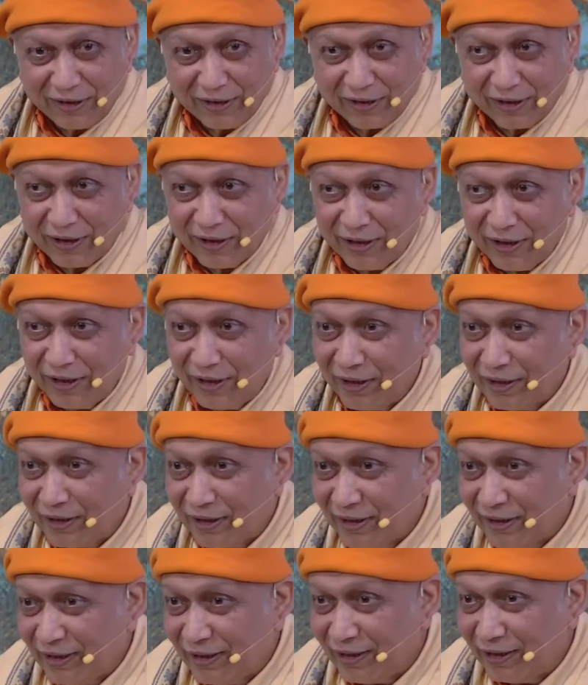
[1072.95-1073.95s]
Ah,
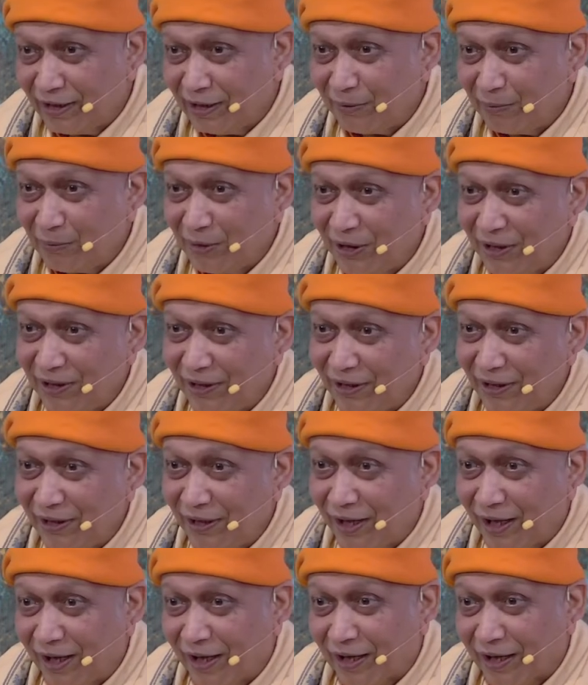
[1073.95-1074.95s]
Narena ayanam
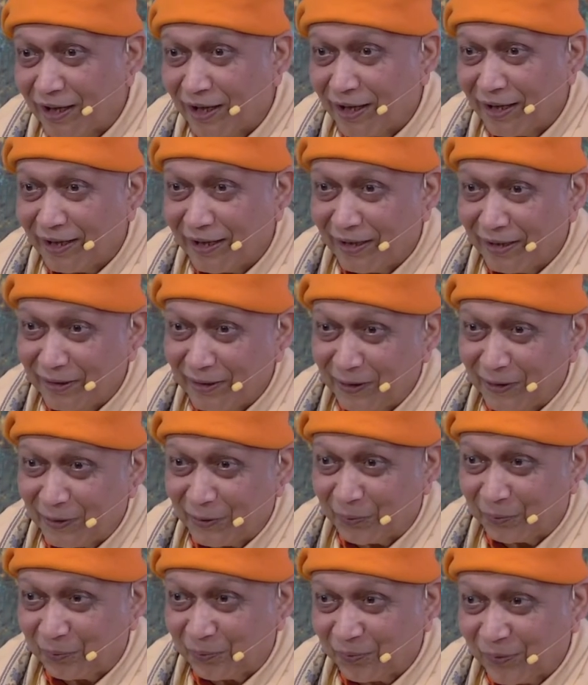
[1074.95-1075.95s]
iti
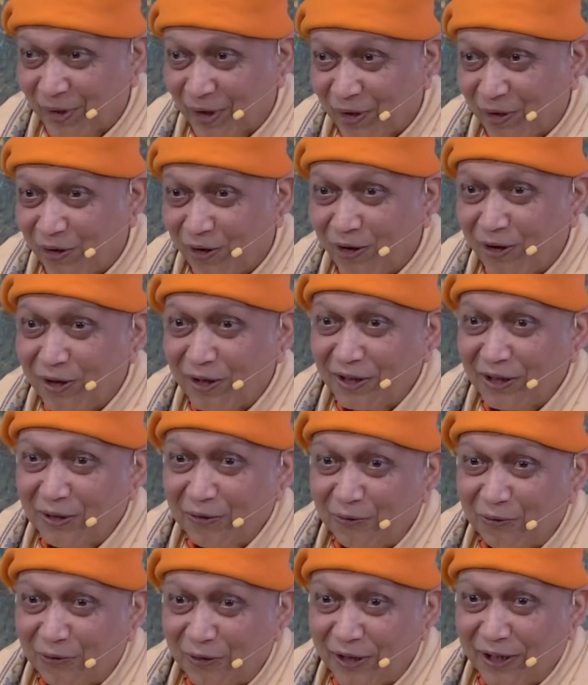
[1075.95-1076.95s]
Narayana
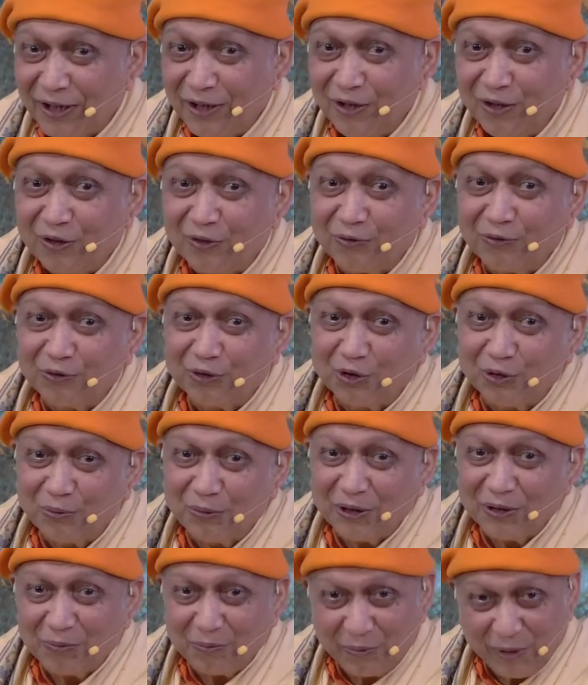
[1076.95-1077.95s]
or the friend
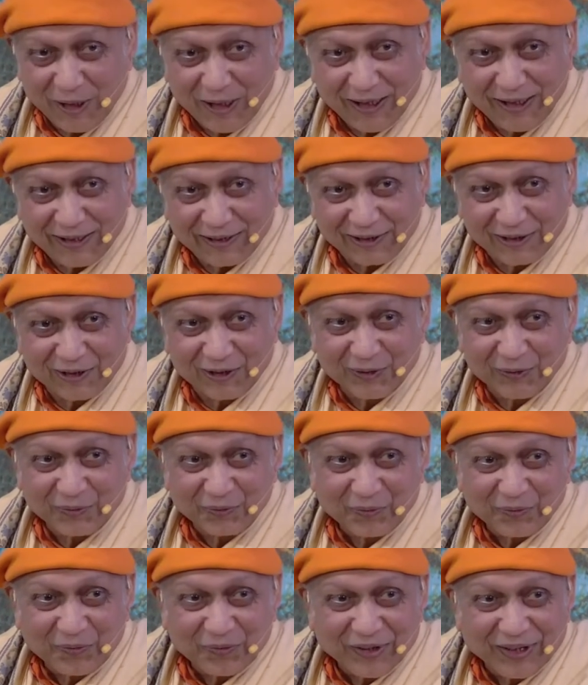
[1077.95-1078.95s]
of human
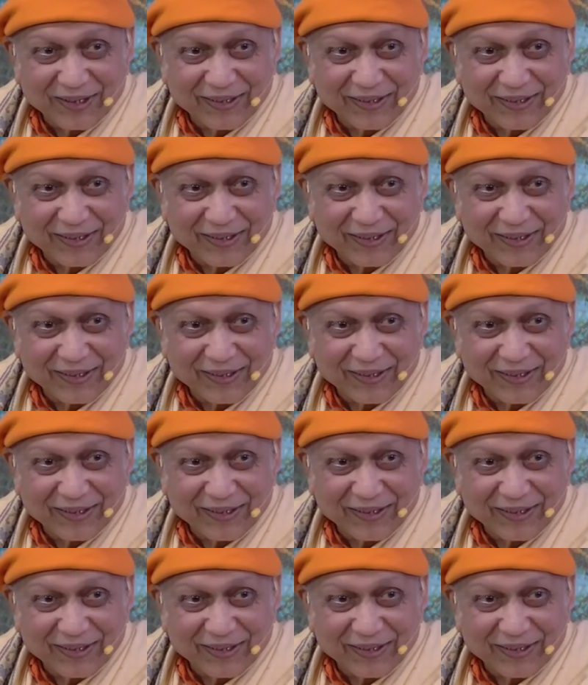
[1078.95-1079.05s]
beings.